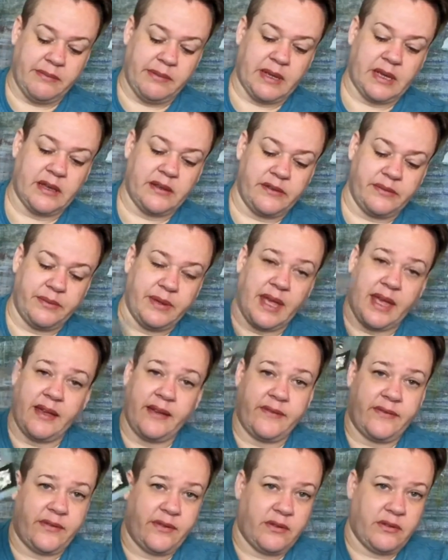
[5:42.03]
Because we
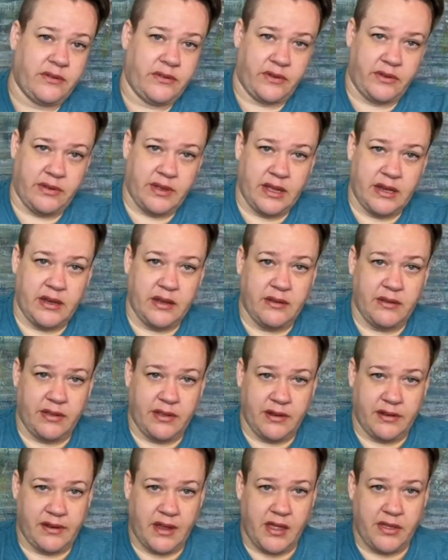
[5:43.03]
have also then
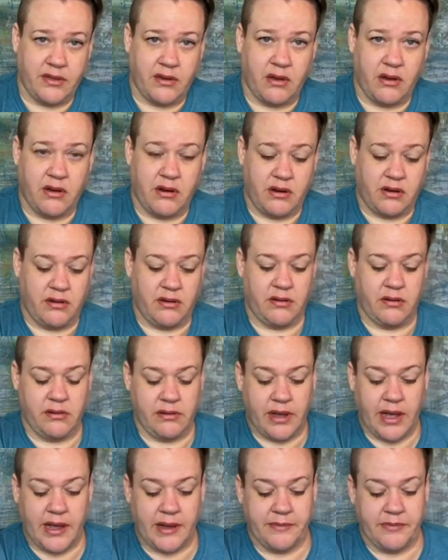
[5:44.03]
the death card,
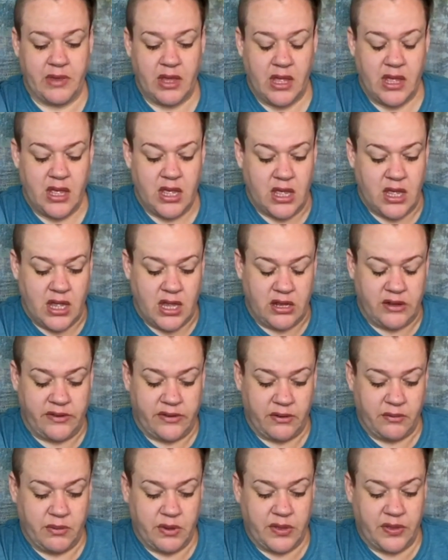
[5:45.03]
okay? And
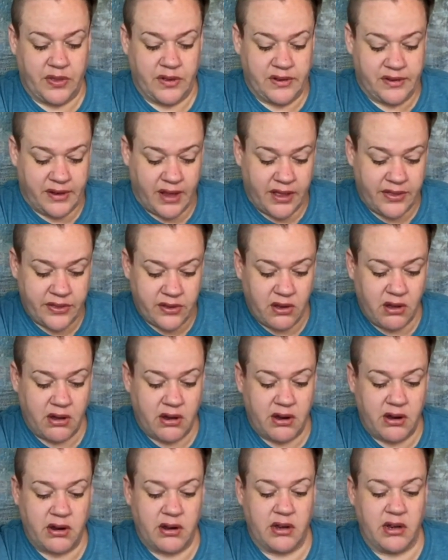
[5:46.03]
so with the death
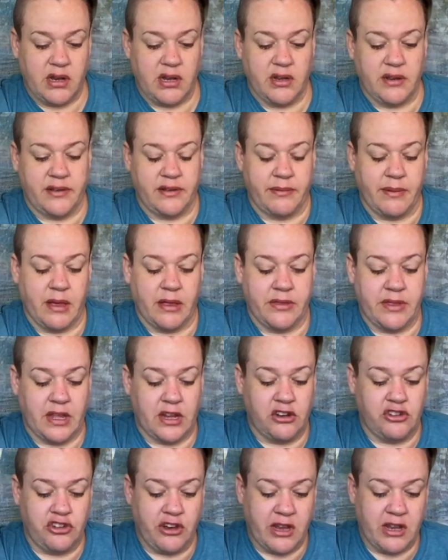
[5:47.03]
card, it's about
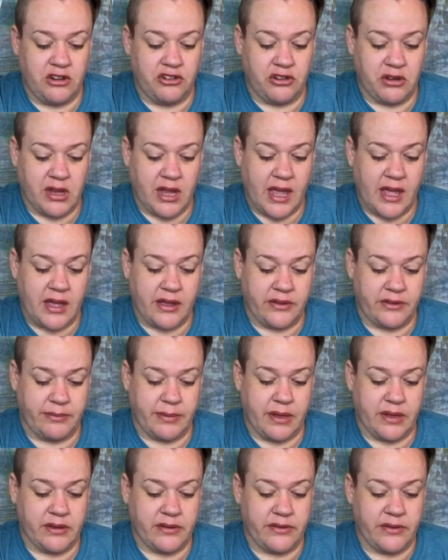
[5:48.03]
that changing aspect.